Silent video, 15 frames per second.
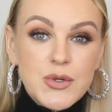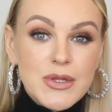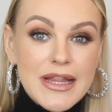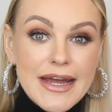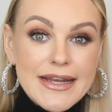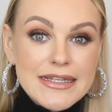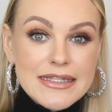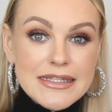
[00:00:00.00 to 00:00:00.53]
you
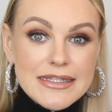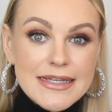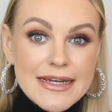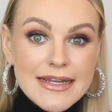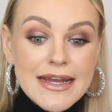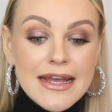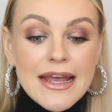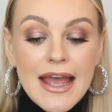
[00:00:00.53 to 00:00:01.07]
let it
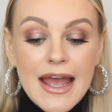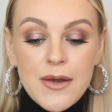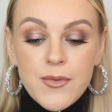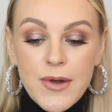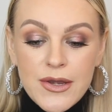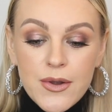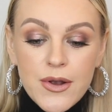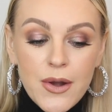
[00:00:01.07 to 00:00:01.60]
sit, and
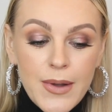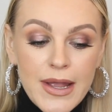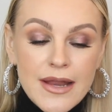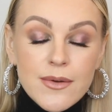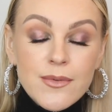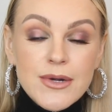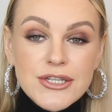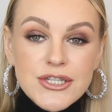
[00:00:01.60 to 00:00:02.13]
when you go
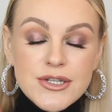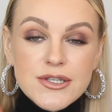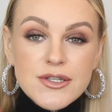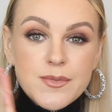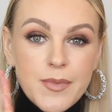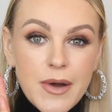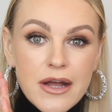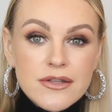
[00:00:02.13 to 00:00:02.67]
in with your
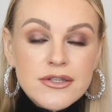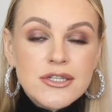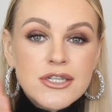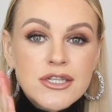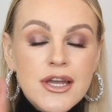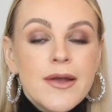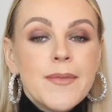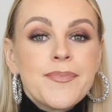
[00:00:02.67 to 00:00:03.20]

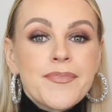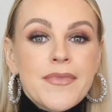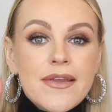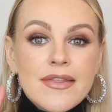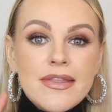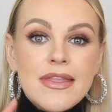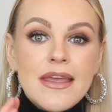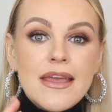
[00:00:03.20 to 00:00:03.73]
sponge,
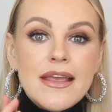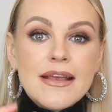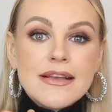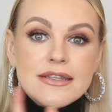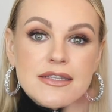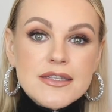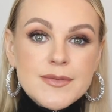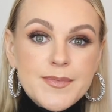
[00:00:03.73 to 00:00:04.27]

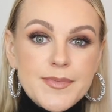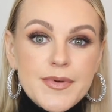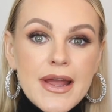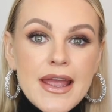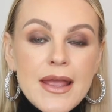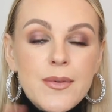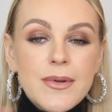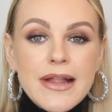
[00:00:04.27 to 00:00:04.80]
the
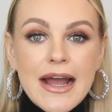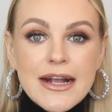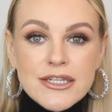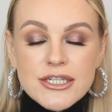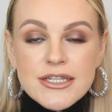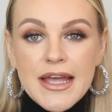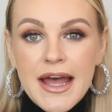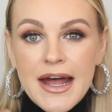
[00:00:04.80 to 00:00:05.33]
spray will
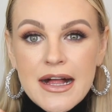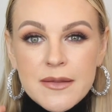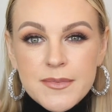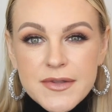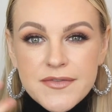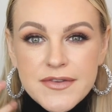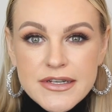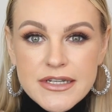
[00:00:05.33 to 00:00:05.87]
actually
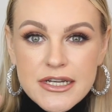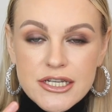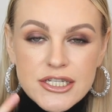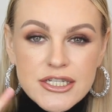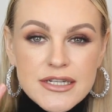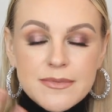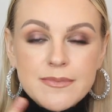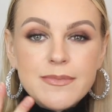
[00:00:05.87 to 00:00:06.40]
help the
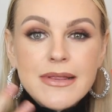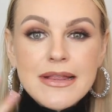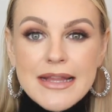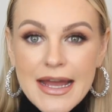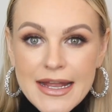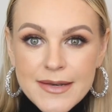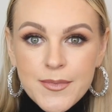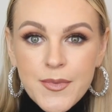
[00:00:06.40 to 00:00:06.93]
foundation
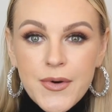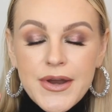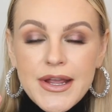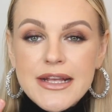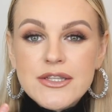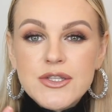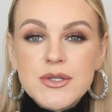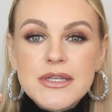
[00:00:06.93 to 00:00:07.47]
blend more
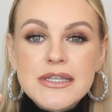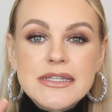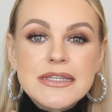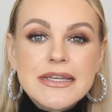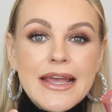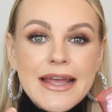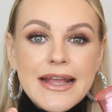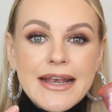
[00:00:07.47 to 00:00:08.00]
into the
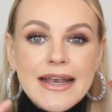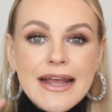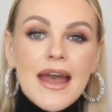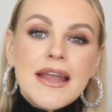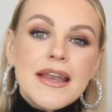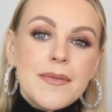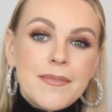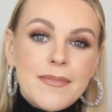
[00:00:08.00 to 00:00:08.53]
skin,
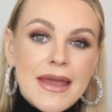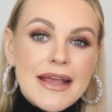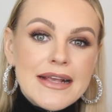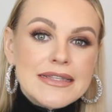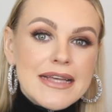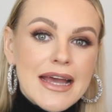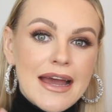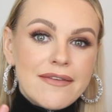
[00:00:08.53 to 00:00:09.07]
and it
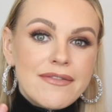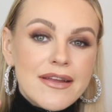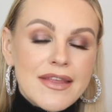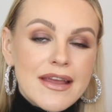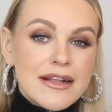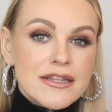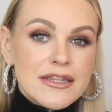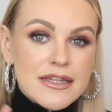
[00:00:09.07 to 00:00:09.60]
makes
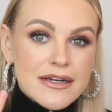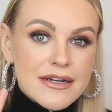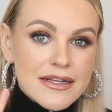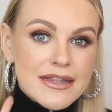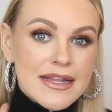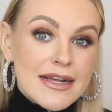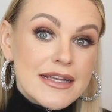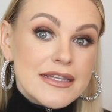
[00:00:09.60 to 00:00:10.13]
everything look
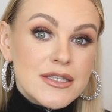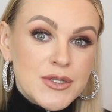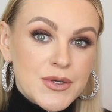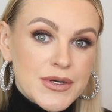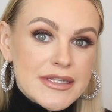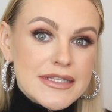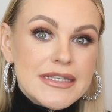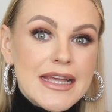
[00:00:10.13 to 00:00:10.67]
like it's
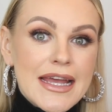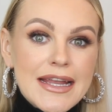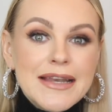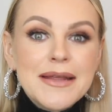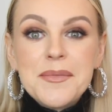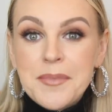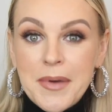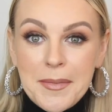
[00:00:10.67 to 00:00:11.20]
your
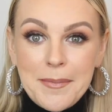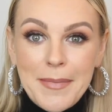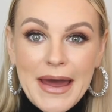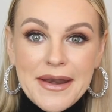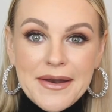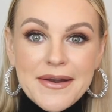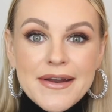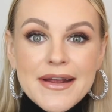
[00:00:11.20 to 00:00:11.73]
skin but
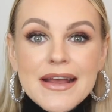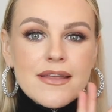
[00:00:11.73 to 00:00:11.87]
better.